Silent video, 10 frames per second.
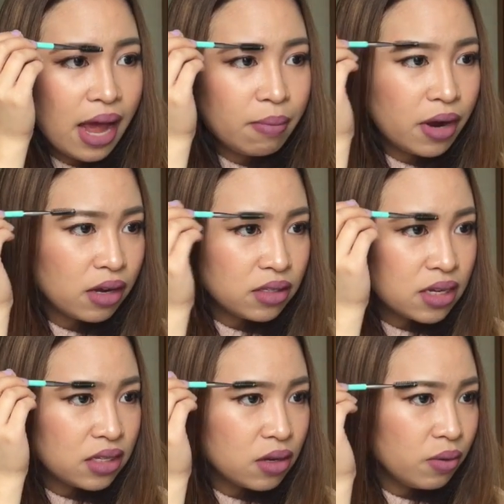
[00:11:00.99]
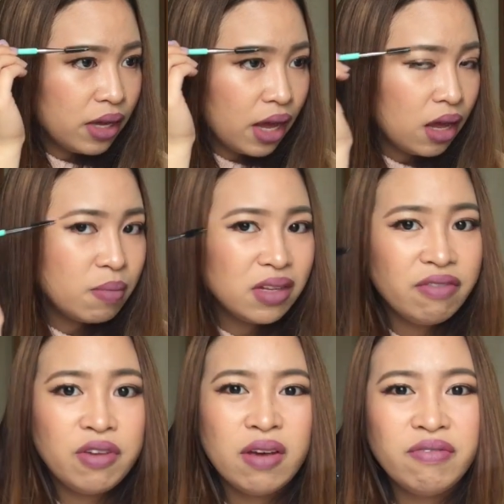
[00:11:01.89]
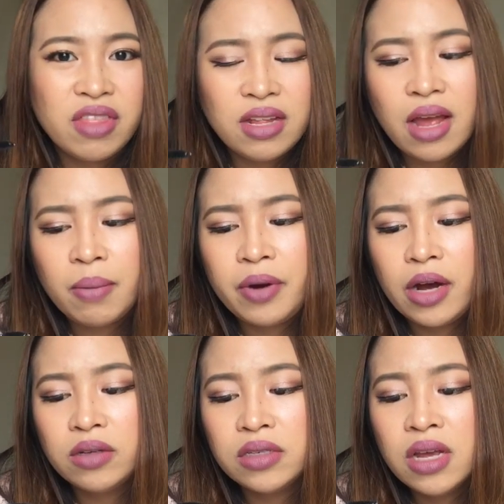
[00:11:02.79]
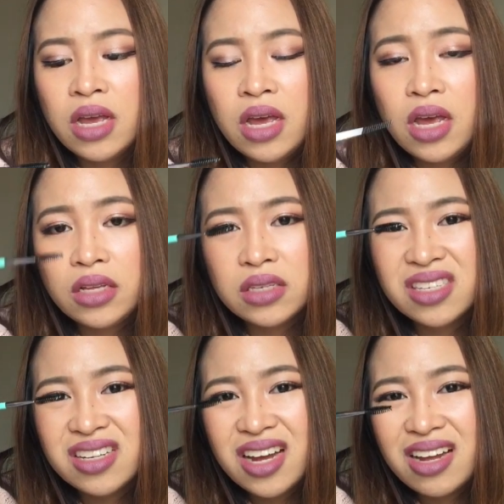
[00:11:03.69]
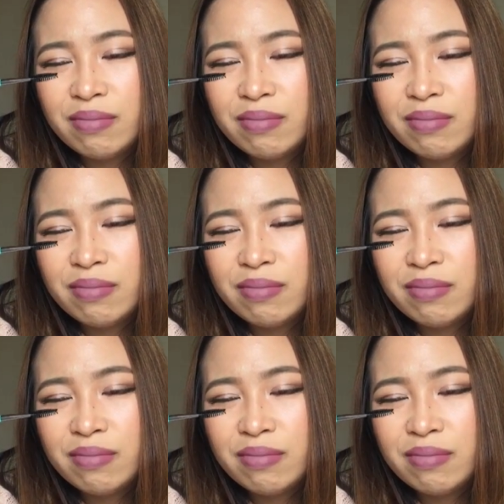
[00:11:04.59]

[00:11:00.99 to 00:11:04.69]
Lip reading: eyebrows, it's okay, but if you have thin eyebrows, it's